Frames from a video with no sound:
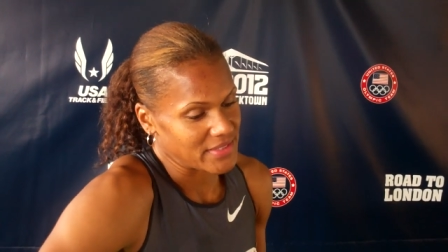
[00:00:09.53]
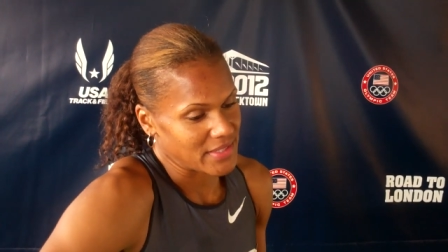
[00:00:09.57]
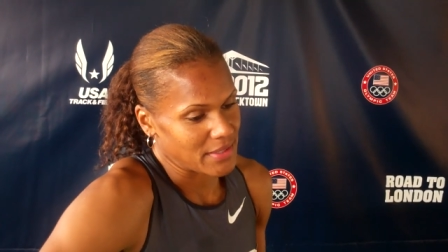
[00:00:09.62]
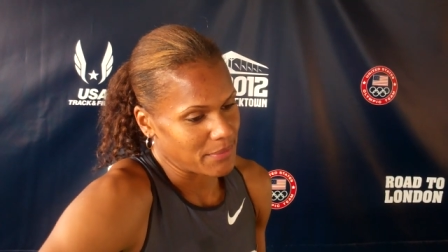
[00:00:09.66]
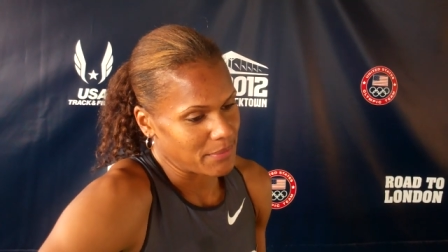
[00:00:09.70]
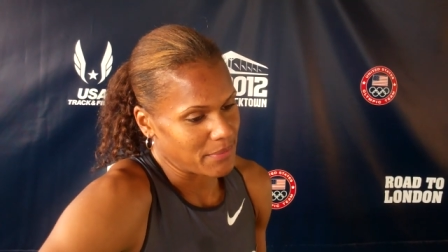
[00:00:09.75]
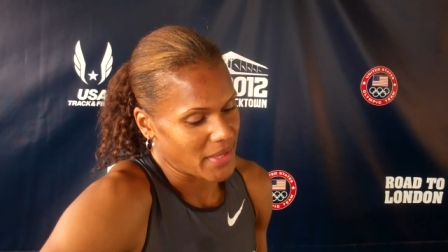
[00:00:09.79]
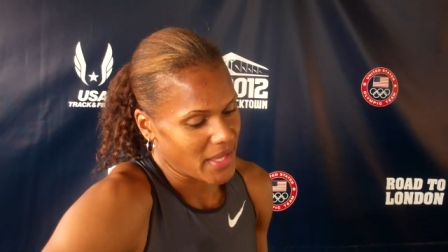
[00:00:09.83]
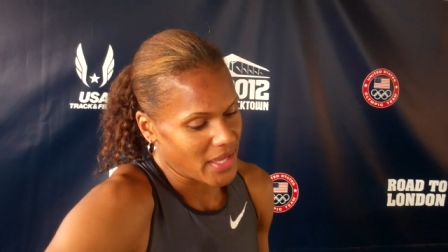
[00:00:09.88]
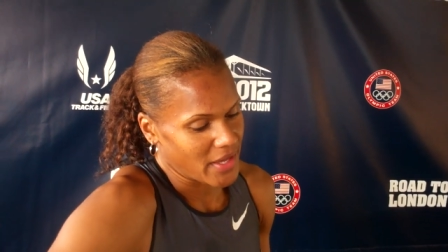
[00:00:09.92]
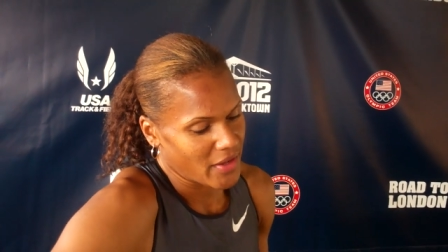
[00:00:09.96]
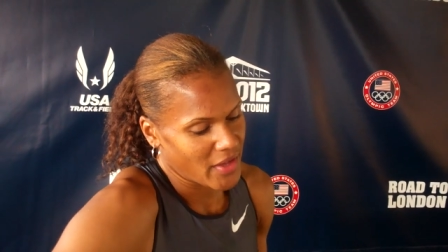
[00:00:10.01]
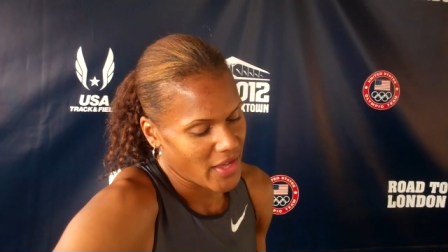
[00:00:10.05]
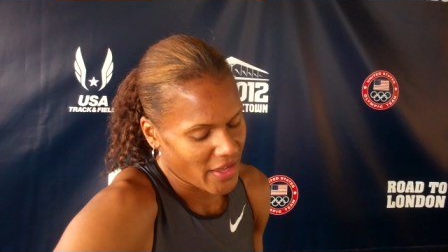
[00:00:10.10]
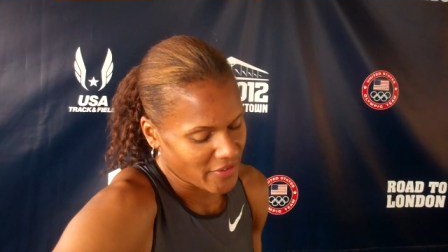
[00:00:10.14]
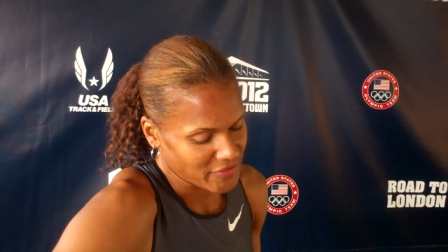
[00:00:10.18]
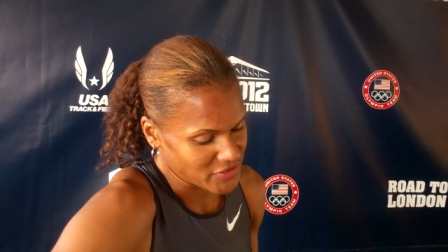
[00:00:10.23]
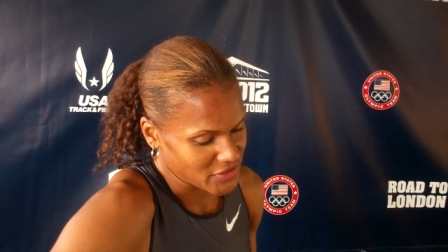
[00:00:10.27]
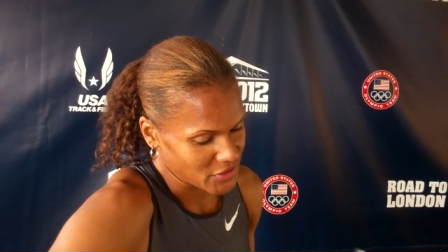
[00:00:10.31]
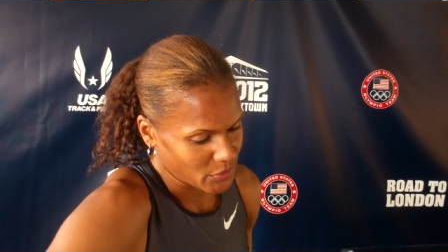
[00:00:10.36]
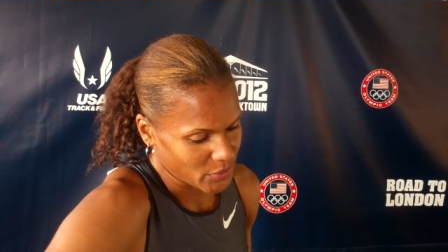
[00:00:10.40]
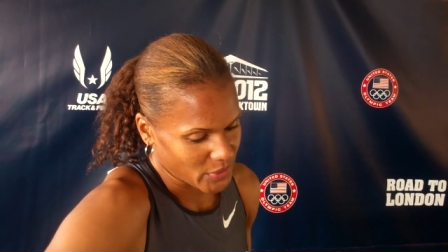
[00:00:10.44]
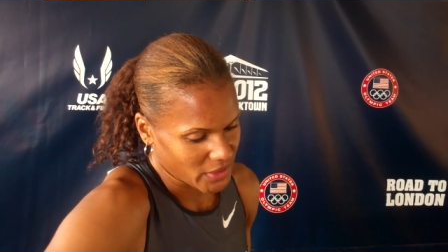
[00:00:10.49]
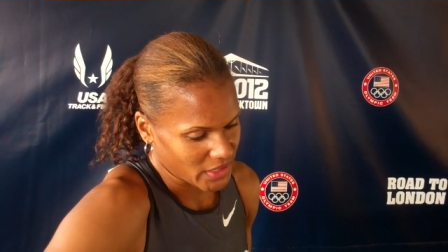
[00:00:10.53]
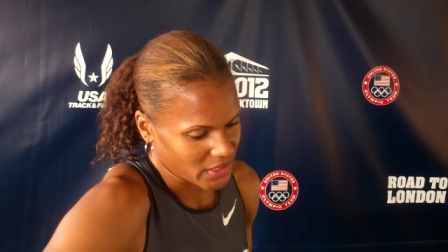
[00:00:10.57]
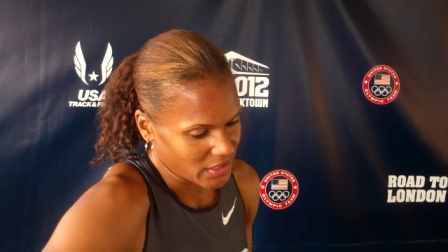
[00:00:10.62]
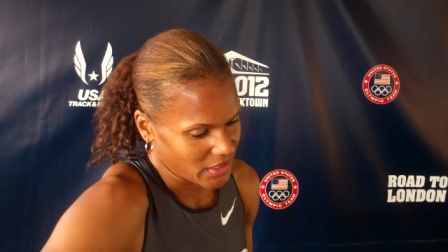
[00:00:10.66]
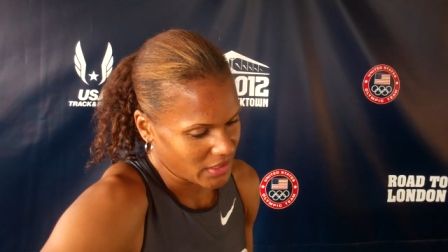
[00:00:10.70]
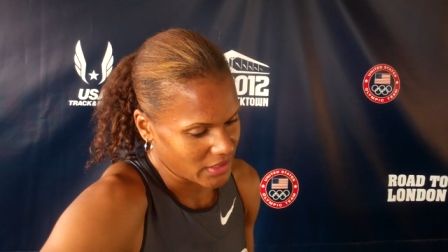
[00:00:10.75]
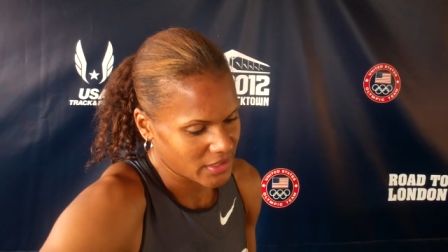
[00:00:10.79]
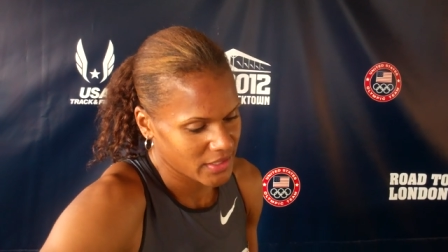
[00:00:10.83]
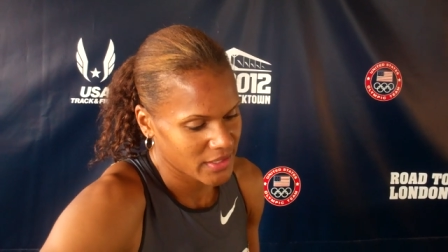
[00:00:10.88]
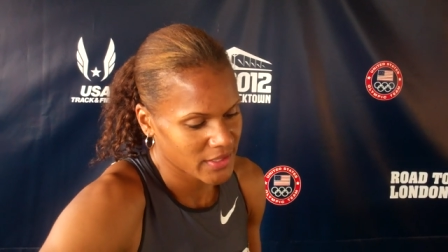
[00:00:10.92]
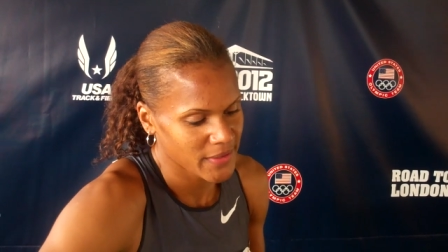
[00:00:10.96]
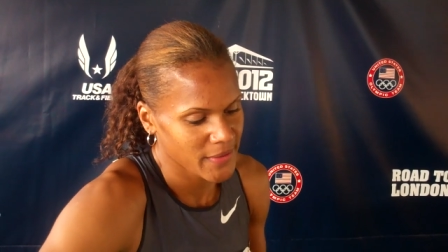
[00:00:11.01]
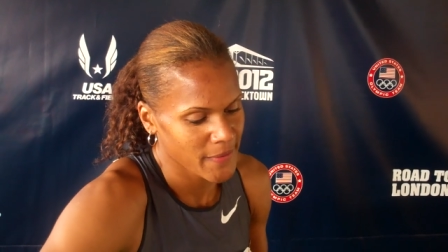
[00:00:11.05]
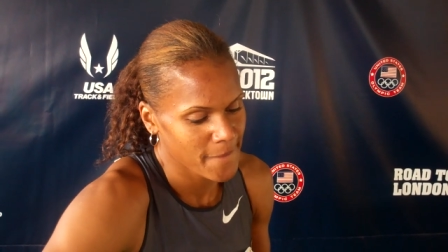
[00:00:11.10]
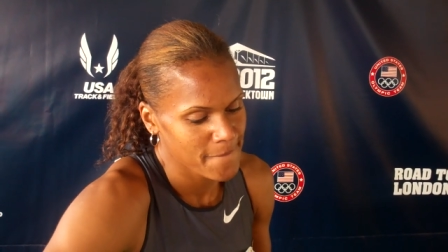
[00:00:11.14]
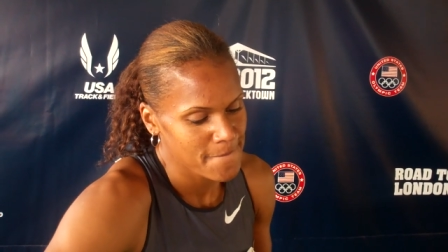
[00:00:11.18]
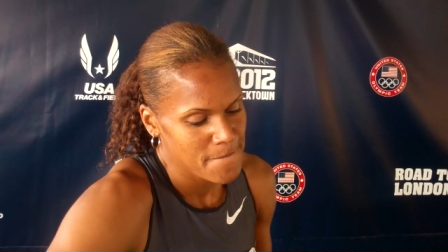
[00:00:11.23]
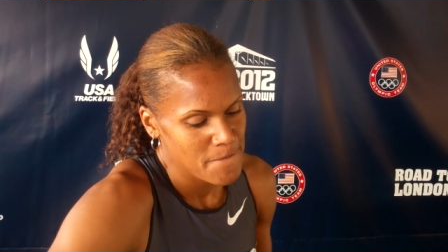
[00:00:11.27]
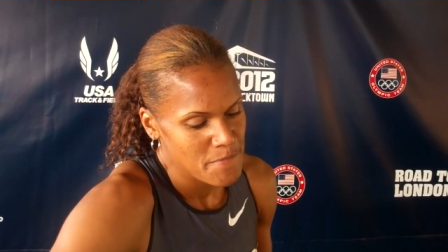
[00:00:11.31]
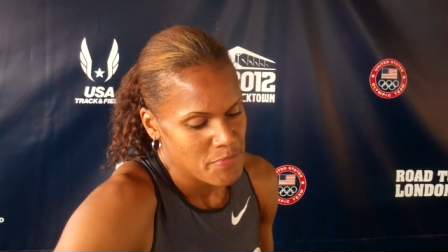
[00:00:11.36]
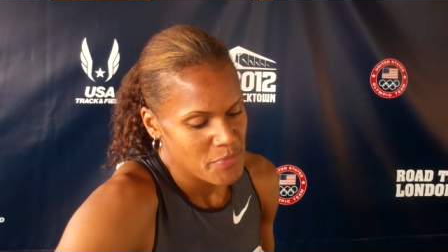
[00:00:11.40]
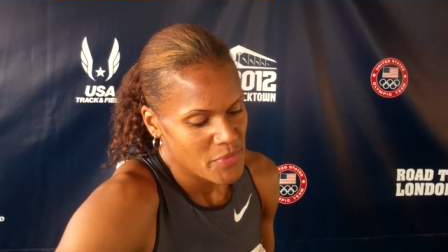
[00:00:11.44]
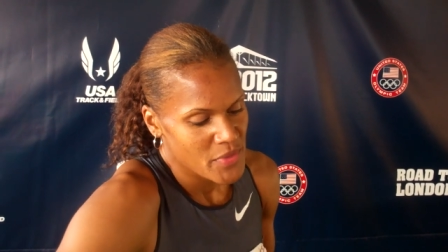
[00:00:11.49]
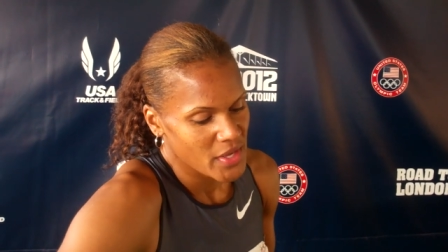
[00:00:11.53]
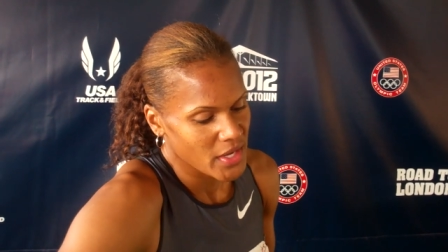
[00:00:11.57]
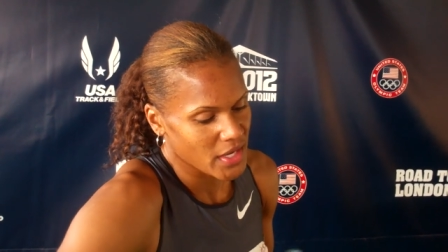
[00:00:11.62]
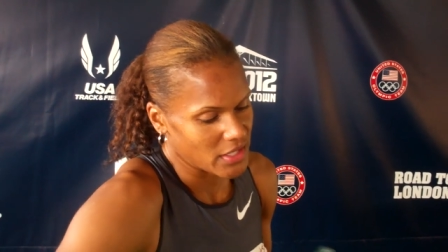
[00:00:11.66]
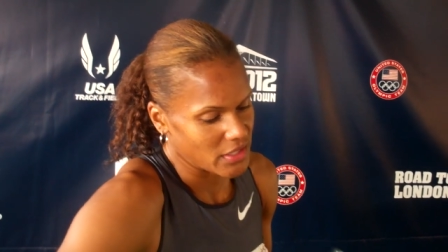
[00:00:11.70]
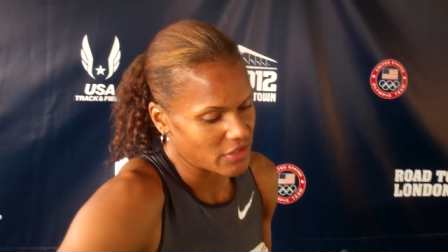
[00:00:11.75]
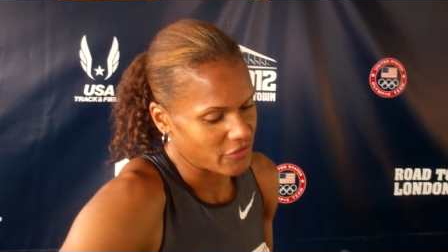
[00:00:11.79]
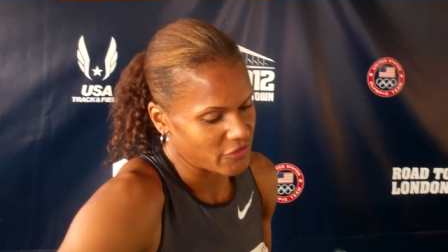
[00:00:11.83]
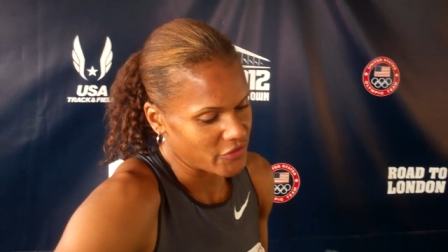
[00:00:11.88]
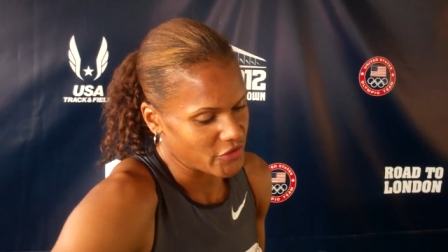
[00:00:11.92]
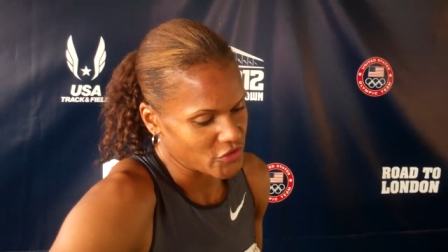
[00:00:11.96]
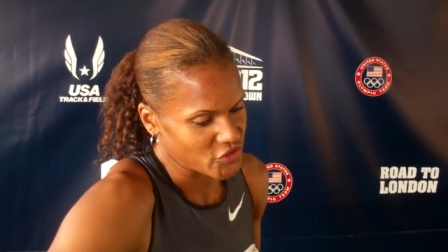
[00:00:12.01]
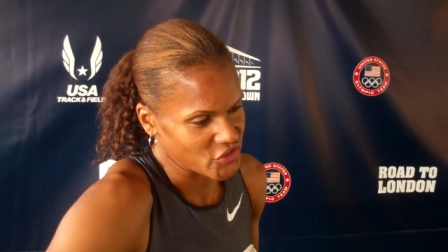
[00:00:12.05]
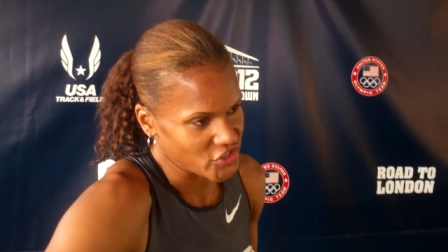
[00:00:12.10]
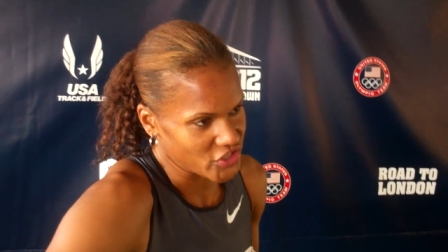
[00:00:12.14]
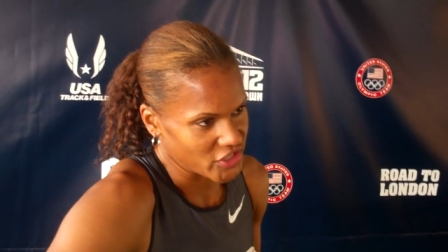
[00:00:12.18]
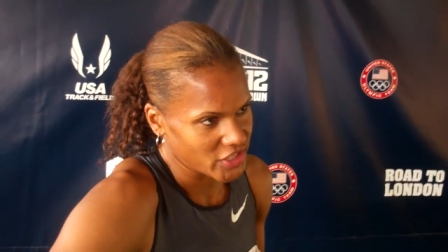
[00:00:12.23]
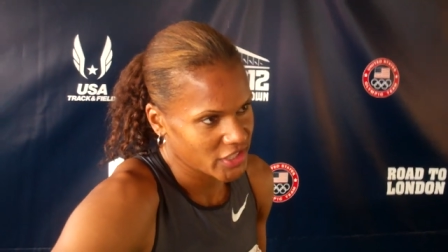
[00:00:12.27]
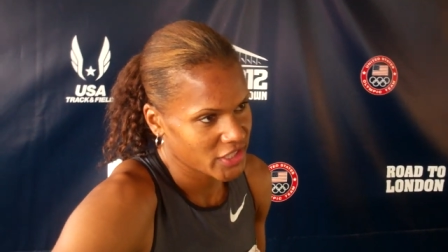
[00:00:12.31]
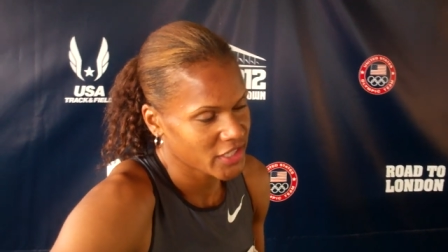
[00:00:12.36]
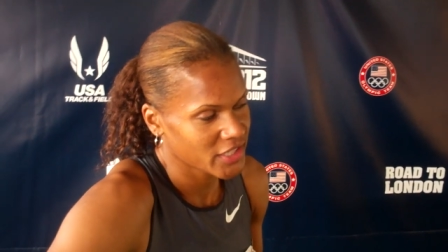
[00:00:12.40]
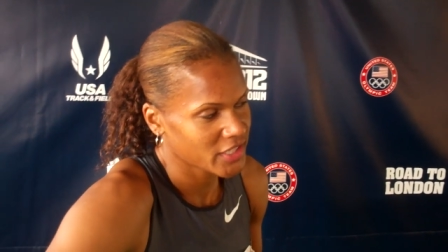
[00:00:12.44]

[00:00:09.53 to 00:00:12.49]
something I'll have to work on in the future.